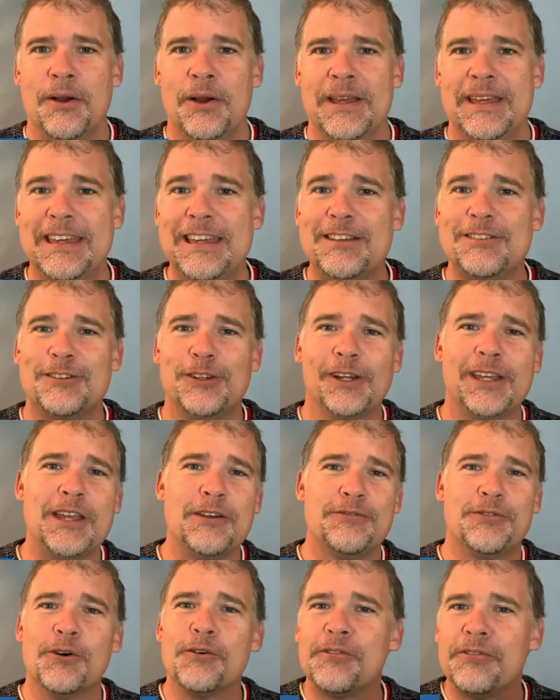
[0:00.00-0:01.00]
He's looking
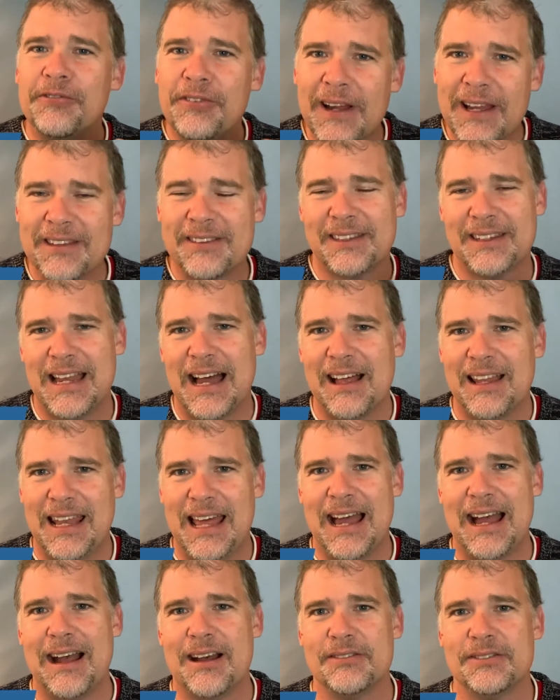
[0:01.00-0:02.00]
for faith in our
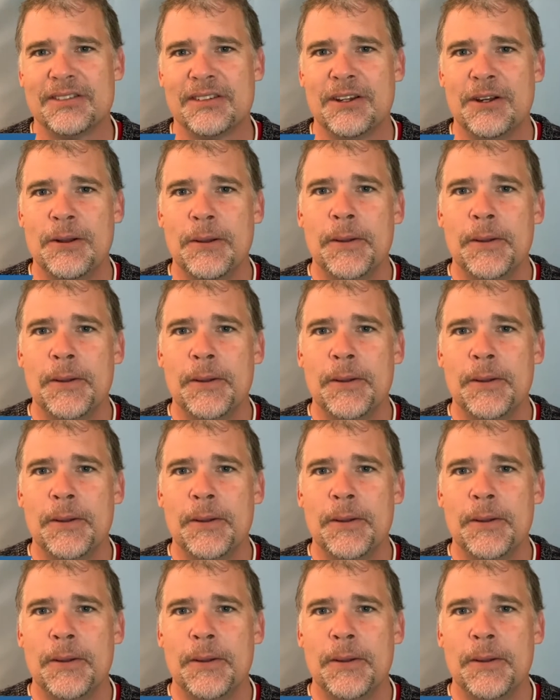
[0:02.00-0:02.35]
lives.